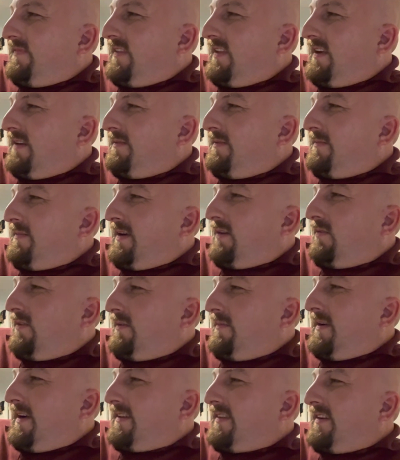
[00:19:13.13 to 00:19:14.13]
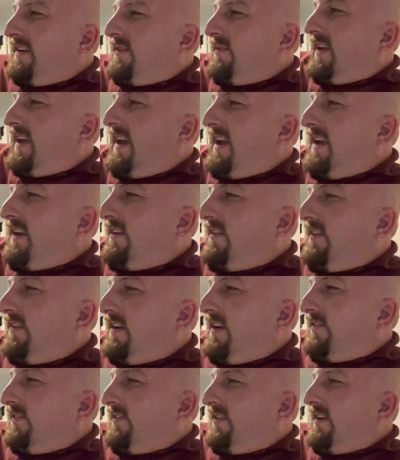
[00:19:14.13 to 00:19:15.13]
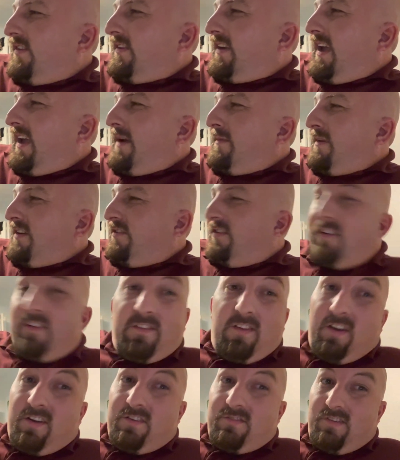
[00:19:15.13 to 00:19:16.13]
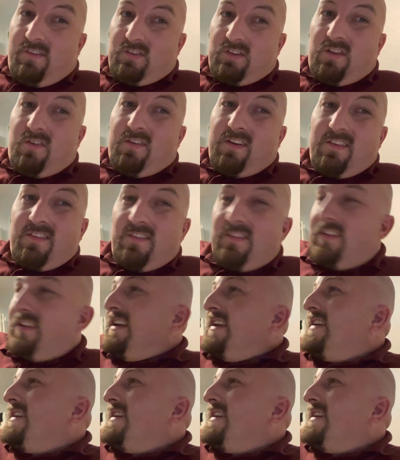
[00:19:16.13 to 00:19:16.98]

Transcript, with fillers: I mean, my quarterback did okay. Kirk Cousins did okay, but I should have started Trevor Lawrence.